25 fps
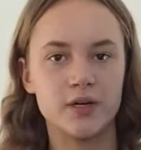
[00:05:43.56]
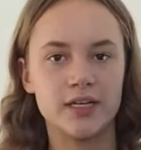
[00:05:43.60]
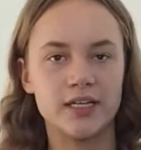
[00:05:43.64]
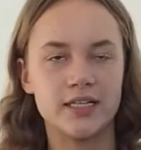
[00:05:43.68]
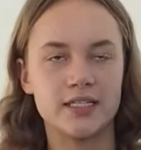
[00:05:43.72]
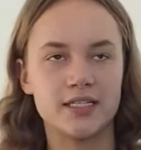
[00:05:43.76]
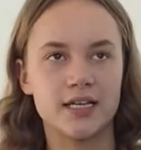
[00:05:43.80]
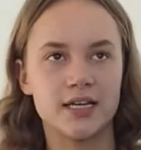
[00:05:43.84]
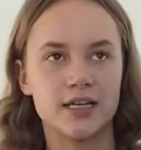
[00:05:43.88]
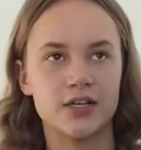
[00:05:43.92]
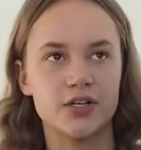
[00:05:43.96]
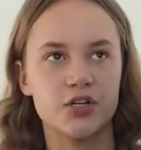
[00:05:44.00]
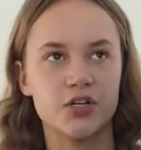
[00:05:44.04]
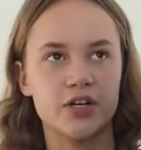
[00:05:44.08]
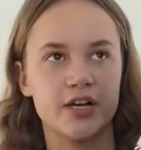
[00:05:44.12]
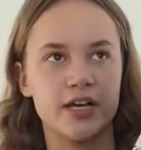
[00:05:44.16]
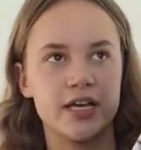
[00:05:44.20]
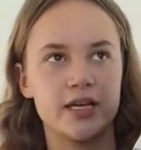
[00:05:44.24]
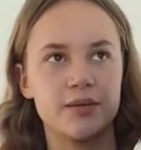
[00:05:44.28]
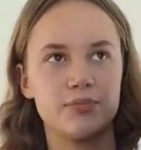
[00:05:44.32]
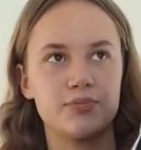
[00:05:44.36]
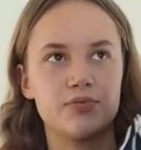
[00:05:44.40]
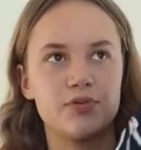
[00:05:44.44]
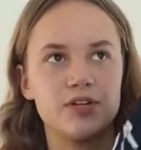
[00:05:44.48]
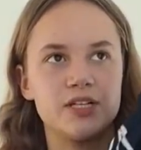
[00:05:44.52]
It is actually
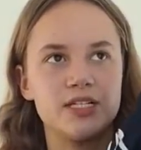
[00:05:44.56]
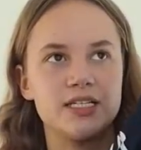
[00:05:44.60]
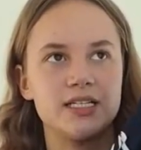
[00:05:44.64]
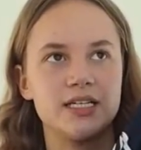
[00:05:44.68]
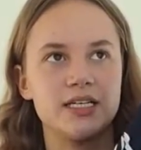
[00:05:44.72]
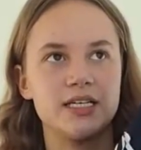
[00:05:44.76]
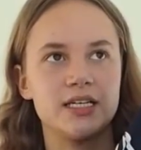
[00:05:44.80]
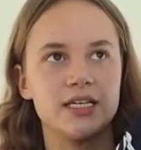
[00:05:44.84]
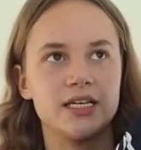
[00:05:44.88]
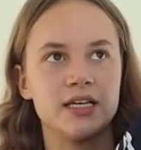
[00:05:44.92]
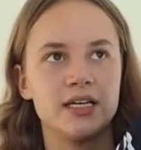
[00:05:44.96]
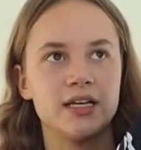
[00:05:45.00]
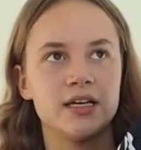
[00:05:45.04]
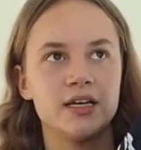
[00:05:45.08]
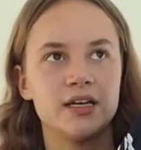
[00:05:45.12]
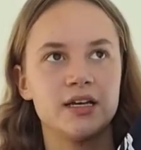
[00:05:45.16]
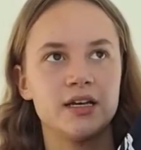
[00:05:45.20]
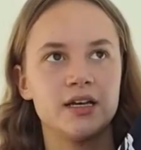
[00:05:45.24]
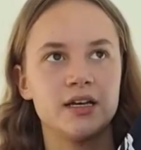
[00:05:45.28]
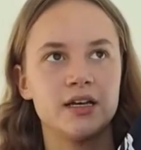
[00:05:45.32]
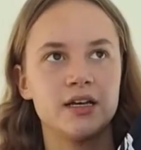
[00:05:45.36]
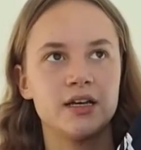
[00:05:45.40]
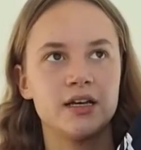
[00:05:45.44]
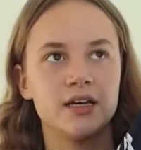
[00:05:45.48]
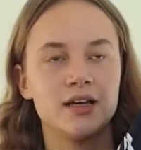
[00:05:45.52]
a pretty
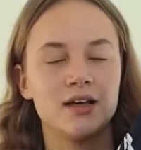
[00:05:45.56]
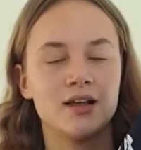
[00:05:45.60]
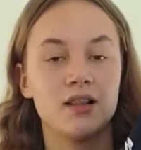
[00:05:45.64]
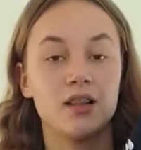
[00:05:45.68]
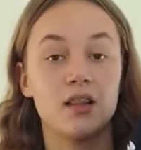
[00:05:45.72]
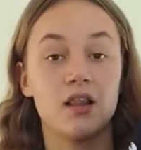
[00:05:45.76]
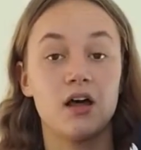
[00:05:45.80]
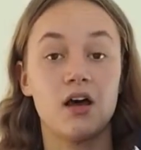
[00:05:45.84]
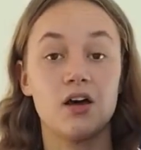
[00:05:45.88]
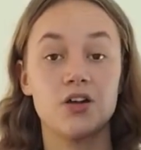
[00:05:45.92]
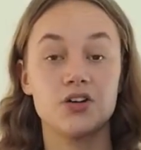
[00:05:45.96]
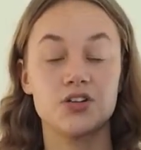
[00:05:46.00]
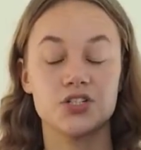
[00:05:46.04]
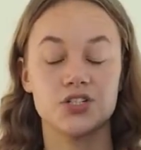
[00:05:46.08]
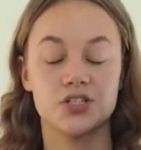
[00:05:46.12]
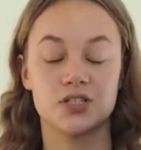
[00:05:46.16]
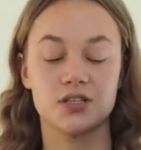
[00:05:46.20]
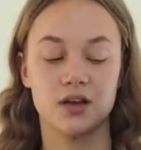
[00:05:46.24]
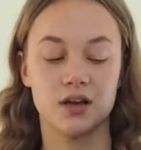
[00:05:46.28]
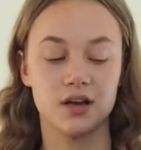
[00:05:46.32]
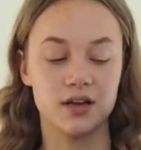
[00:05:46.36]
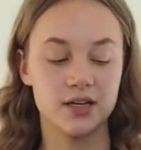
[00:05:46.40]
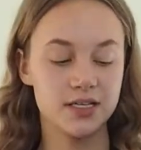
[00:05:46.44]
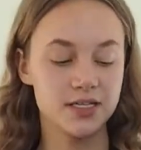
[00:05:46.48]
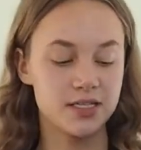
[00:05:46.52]
large
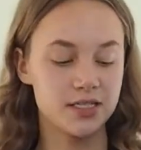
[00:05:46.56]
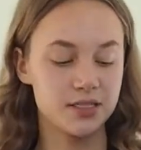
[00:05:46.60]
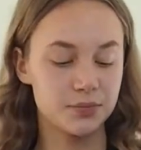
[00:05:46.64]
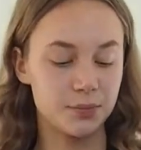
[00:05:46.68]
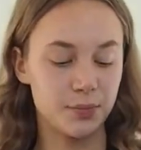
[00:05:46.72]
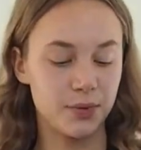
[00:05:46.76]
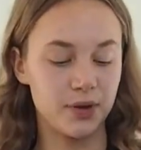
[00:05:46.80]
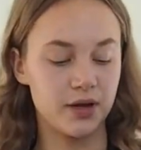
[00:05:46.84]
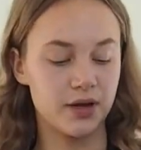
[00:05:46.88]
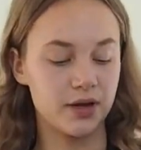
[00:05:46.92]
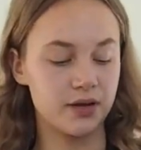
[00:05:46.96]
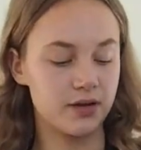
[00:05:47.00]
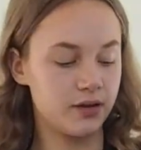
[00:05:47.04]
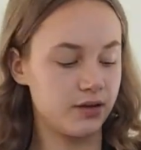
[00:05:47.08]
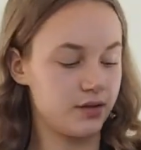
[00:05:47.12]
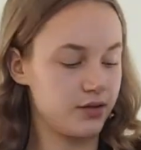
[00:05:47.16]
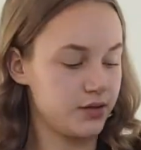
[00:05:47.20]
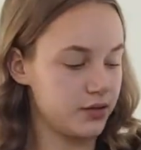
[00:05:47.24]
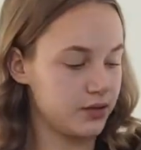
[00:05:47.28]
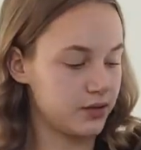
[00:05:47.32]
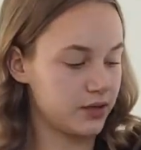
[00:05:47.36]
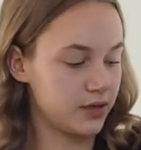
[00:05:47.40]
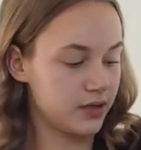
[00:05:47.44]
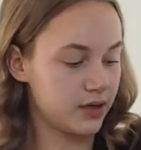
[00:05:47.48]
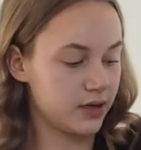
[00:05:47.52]
size, but
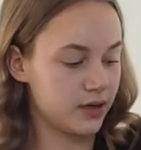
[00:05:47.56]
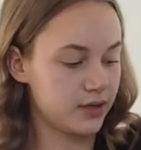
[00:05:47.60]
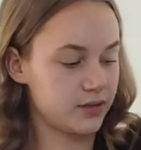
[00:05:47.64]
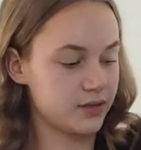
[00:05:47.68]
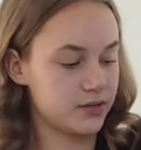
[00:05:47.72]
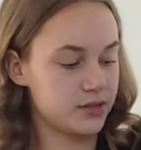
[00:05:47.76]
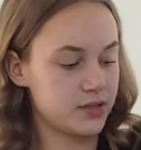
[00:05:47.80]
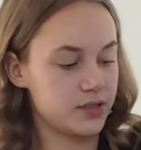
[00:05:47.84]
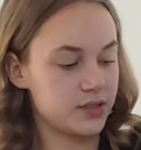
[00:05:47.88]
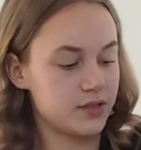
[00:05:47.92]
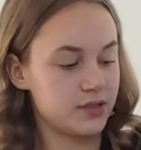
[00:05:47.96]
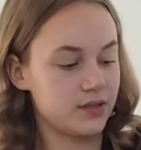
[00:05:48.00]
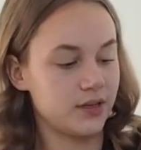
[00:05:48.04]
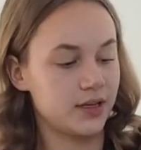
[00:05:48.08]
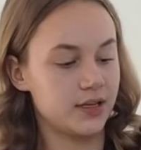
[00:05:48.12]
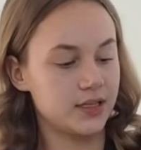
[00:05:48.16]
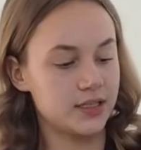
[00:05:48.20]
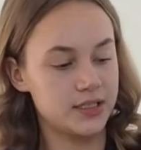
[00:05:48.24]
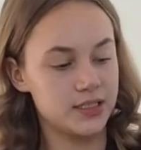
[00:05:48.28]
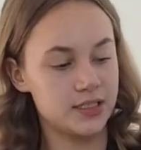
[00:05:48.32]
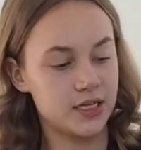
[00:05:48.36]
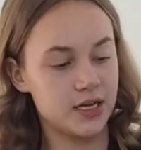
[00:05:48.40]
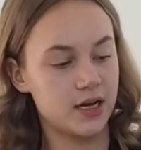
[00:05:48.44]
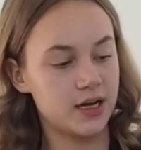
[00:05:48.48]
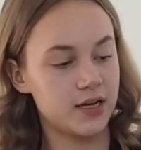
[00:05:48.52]
you can either like
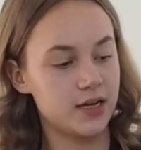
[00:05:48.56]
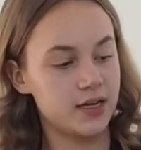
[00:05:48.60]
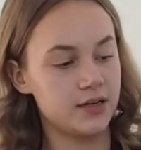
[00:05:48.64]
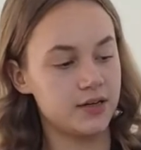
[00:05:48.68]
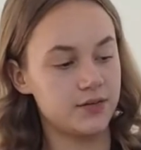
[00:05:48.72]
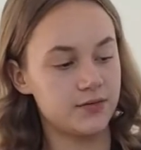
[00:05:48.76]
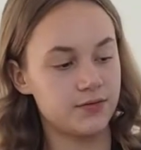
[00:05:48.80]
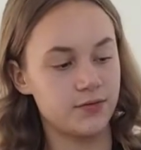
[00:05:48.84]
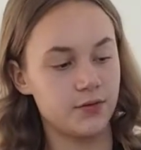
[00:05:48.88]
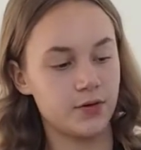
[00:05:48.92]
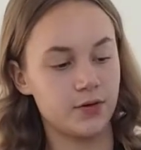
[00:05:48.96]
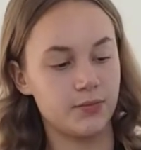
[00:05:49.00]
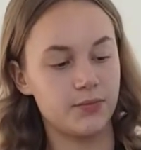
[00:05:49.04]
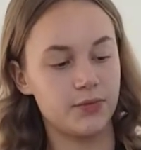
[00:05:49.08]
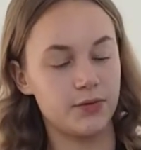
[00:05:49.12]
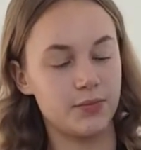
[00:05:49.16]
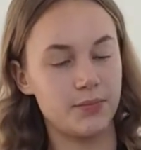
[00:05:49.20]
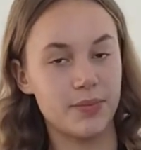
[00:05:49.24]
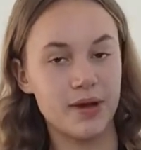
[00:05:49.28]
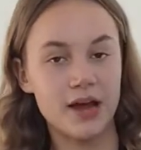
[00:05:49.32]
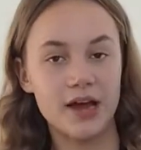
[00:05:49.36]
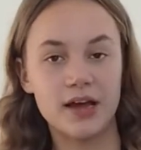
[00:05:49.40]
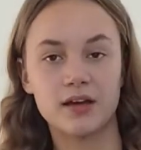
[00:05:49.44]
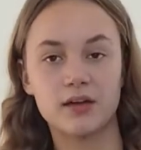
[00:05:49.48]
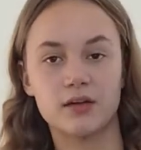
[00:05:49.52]
tie it from the
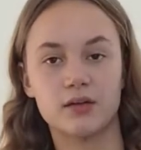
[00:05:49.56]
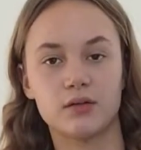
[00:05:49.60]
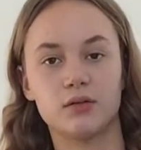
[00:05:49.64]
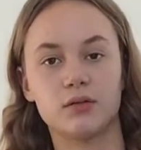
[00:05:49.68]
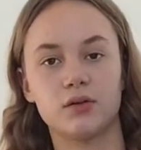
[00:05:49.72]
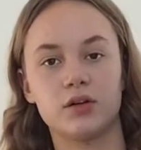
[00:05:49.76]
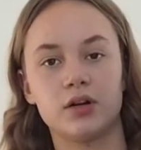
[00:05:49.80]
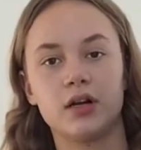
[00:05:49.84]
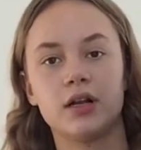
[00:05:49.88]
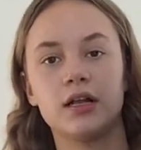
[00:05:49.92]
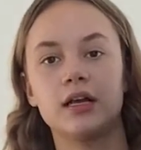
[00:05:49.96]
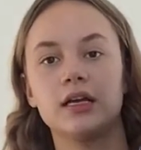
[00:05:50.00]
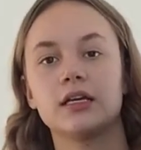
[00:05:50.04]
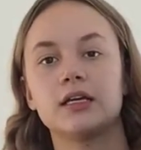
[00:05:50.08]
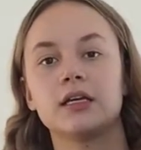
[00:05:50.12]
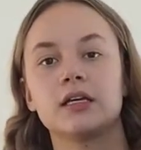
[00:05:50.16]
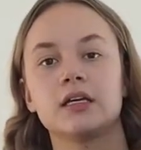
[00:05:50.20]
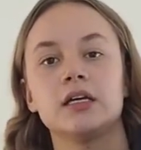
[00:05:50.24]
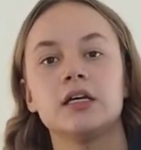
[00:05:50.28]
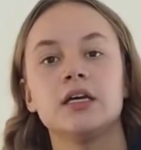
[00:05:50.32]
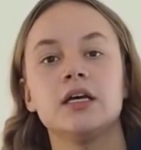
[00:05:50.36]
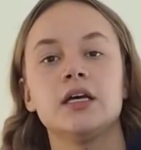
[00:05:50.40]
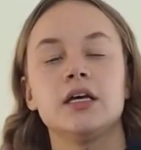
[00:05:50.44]
back or like